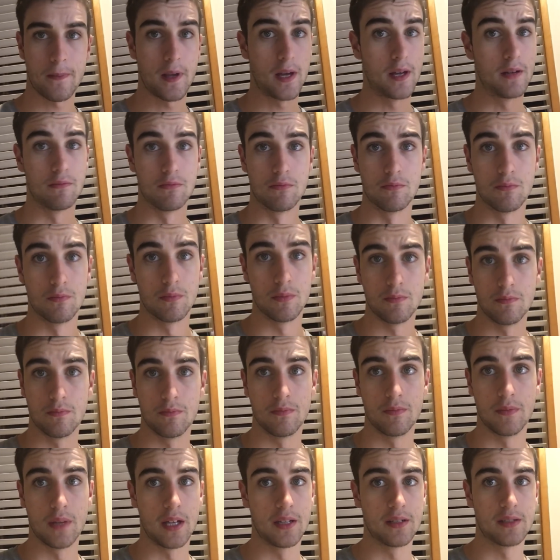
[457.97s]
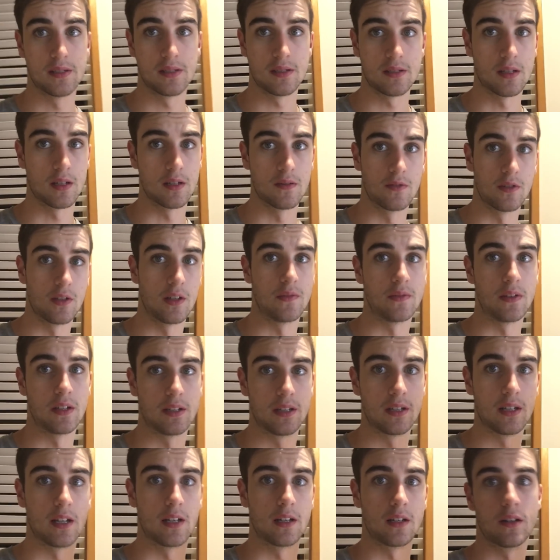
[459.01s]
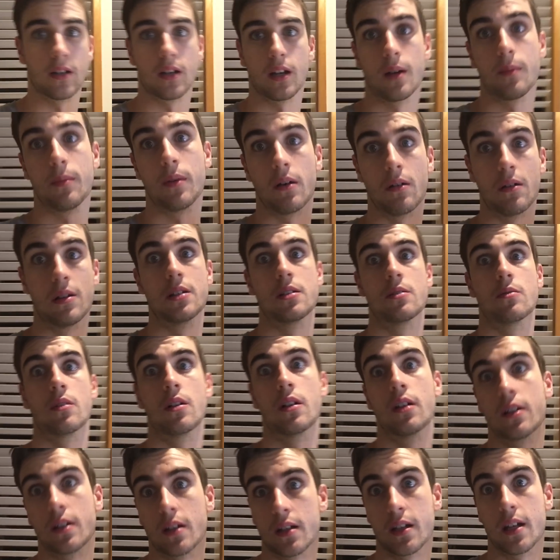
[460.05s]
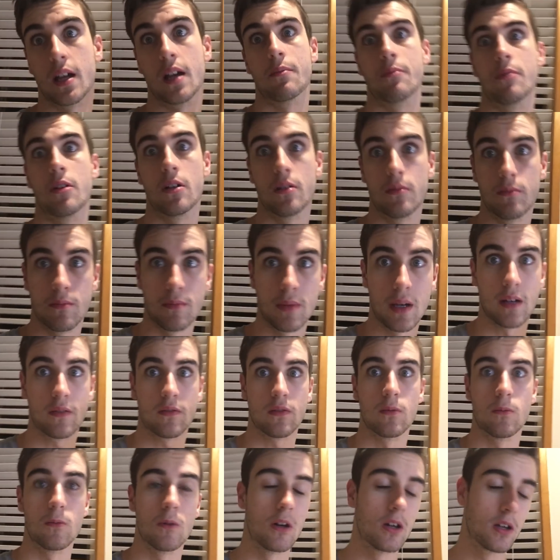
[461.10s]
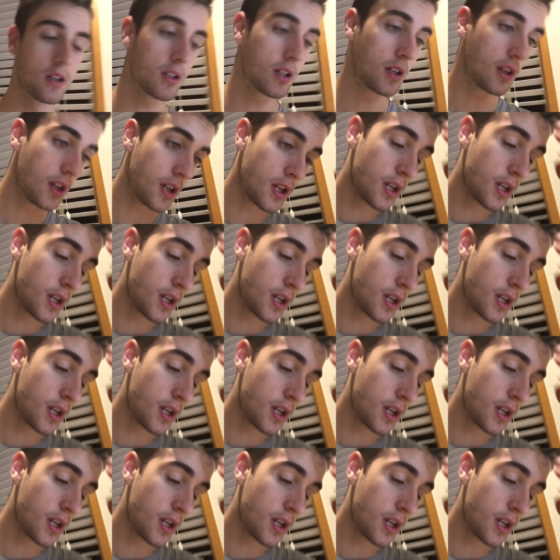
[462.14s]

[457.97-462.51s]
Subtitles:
and that's kind of what I've done today. Got up, I went to work, came home, back from work.